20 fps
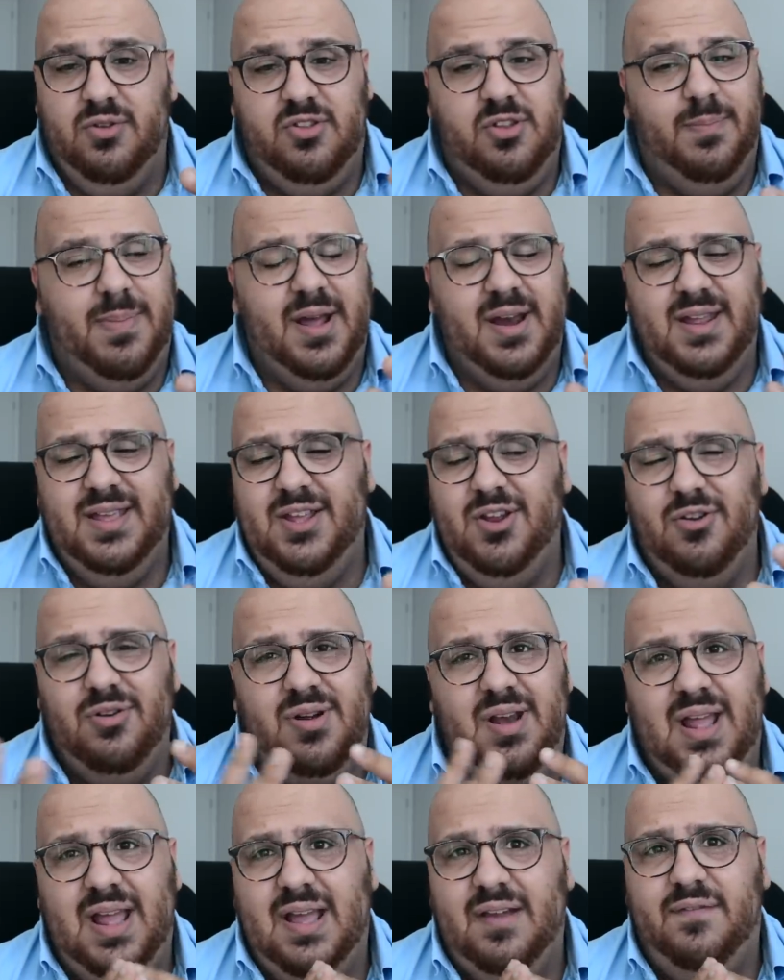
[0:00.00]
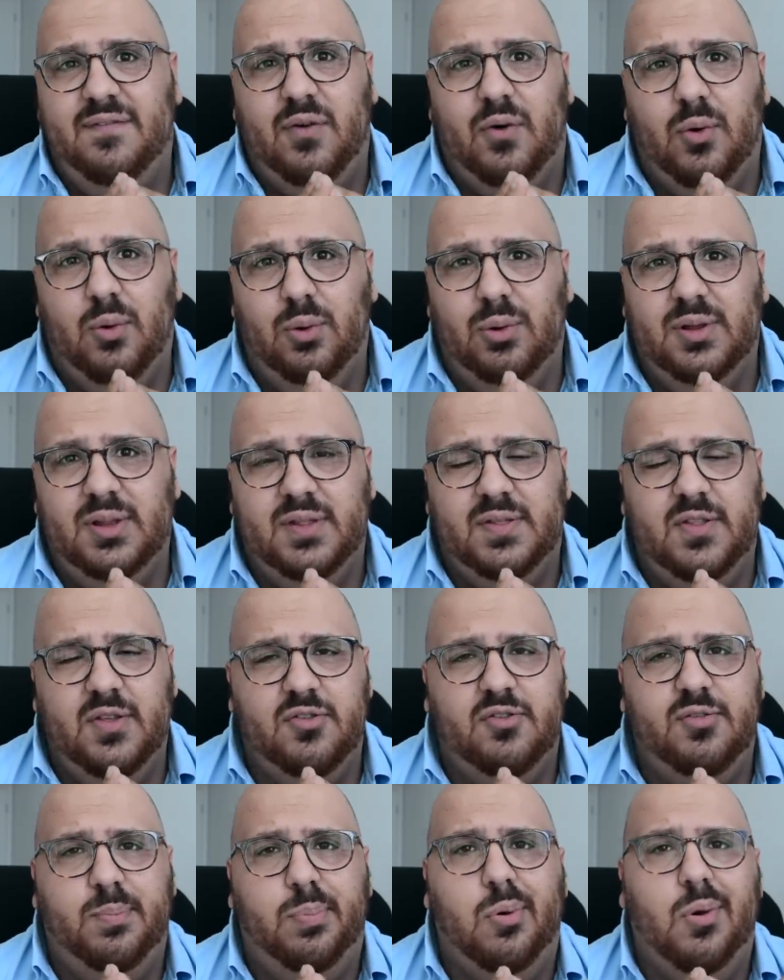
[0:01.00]
It's about a year and a half old at
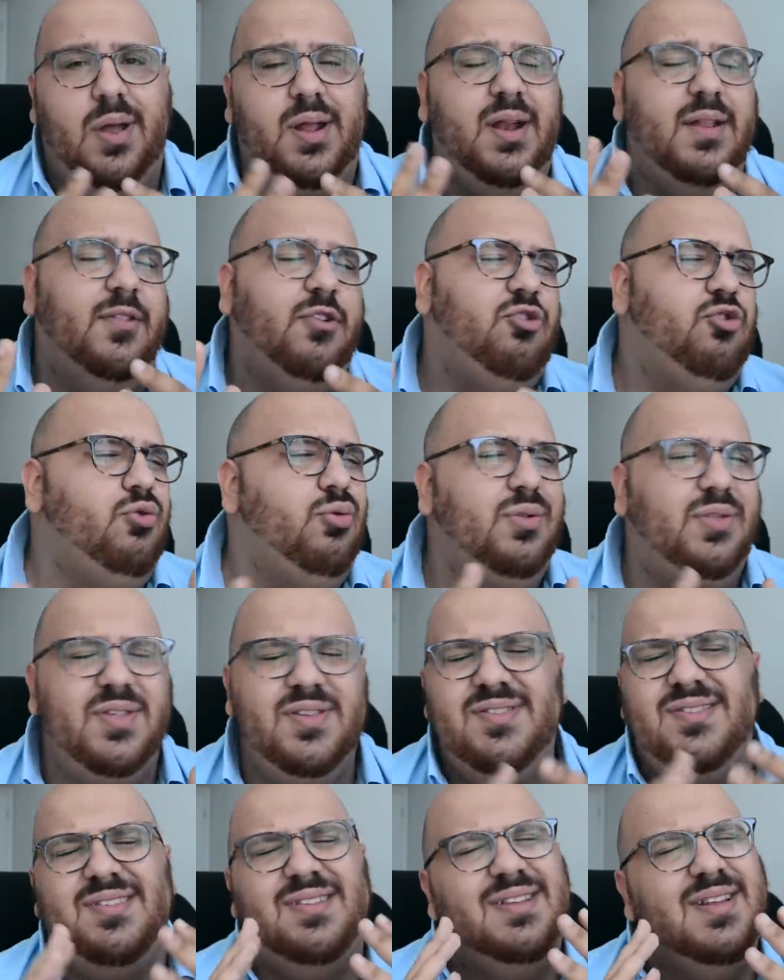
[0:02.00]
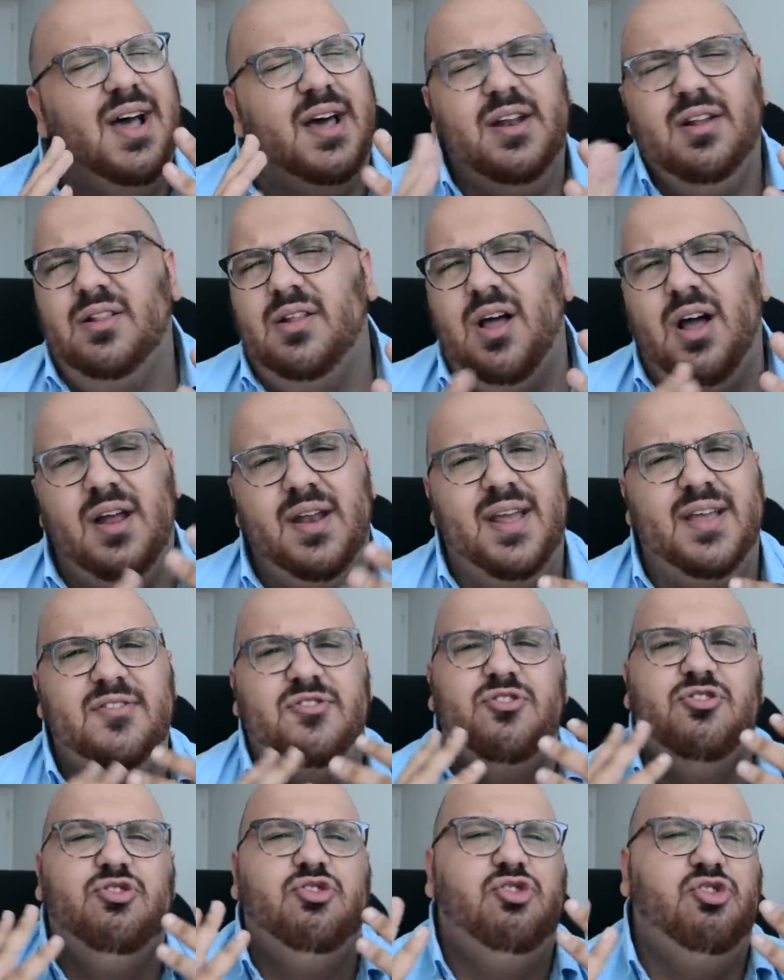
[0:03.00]
this point, and the truth is not a lot
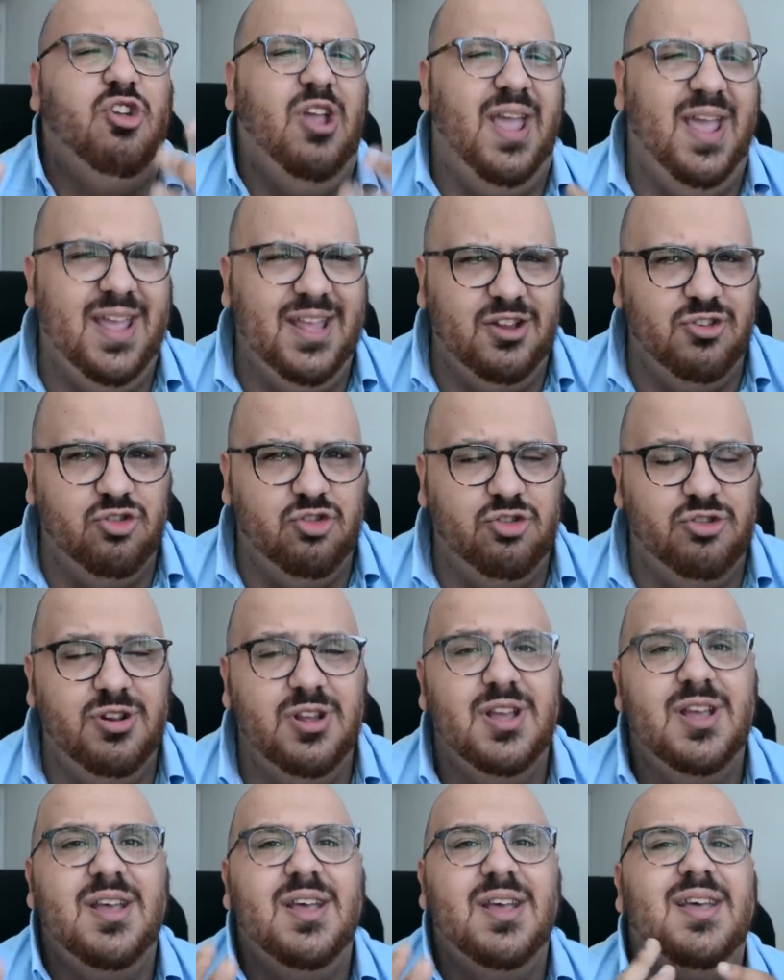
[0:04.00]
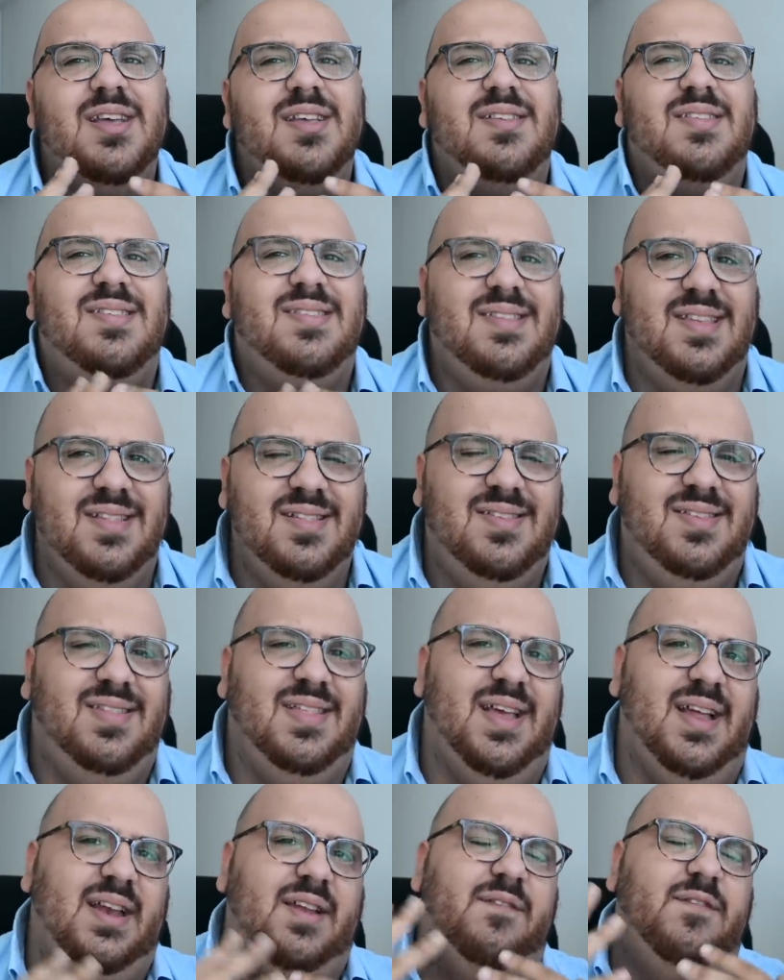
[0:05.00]
has changed since then.